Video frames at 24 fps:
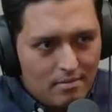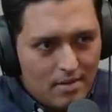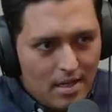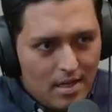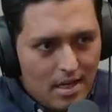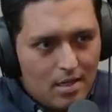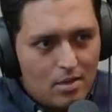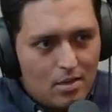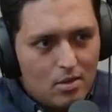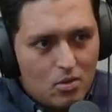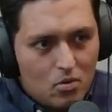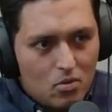
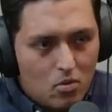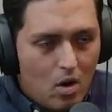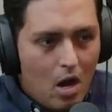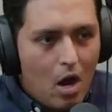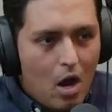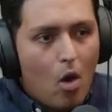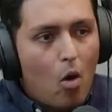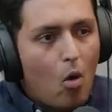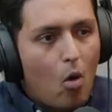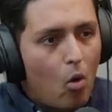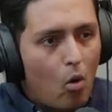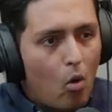into a
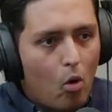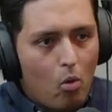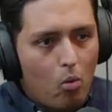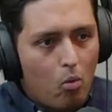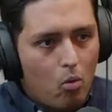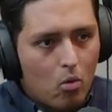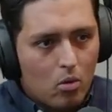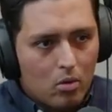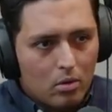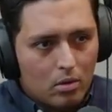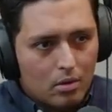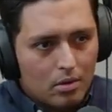whole
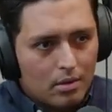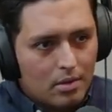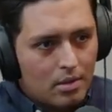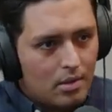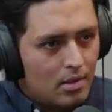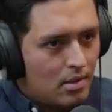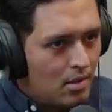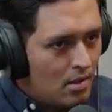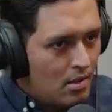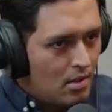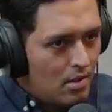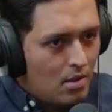world
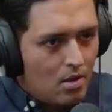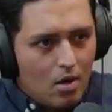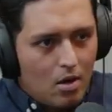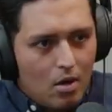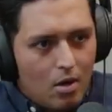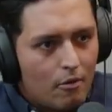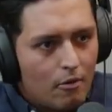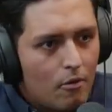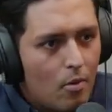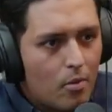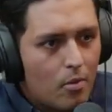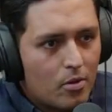
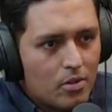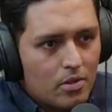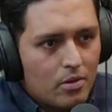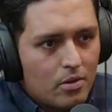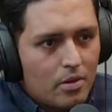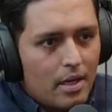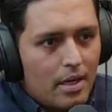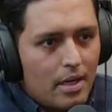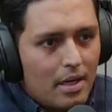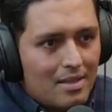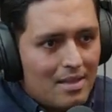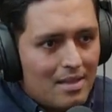of
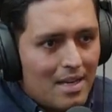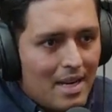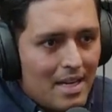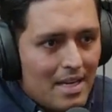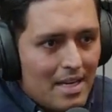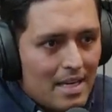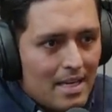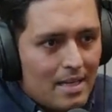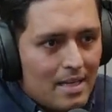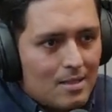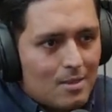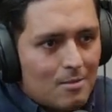opportunities and
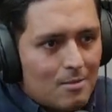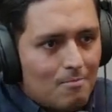ideas.